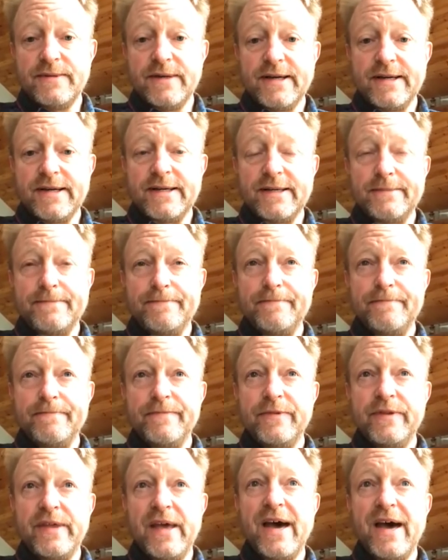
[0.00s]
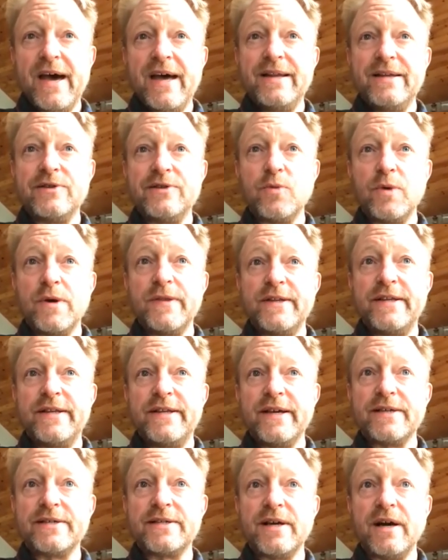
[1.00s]
That is when the
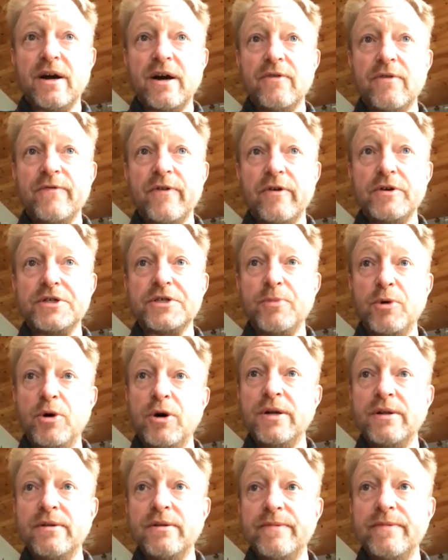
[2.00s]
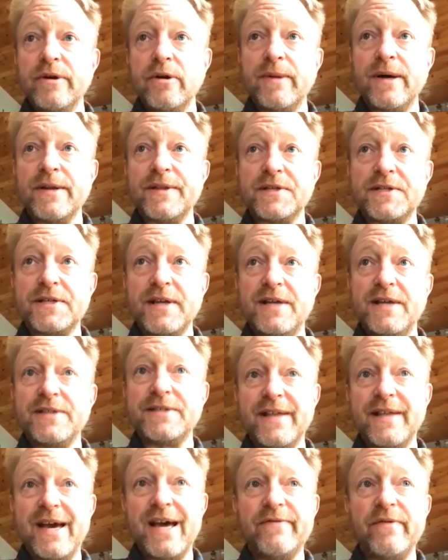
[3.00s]
ticks are very small. They're about the size of
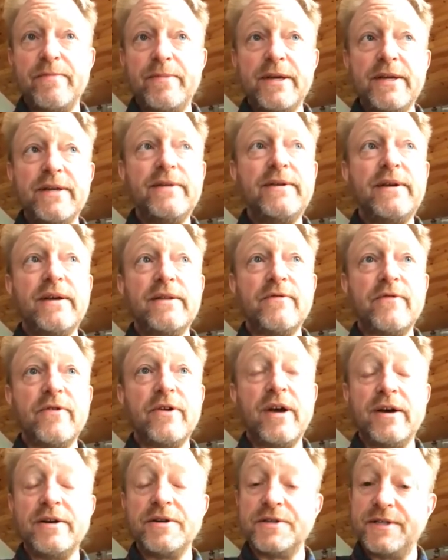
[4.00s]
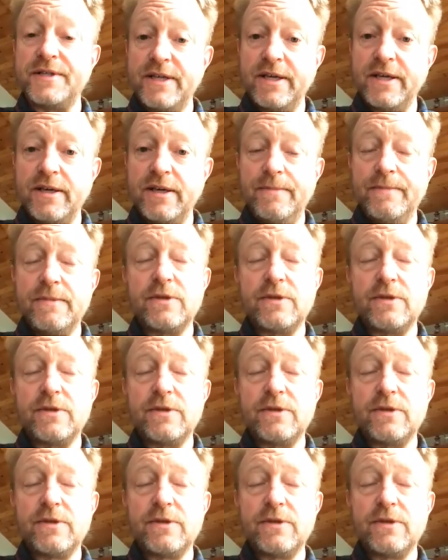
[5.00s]
the head of a pin, and they're very hard to see.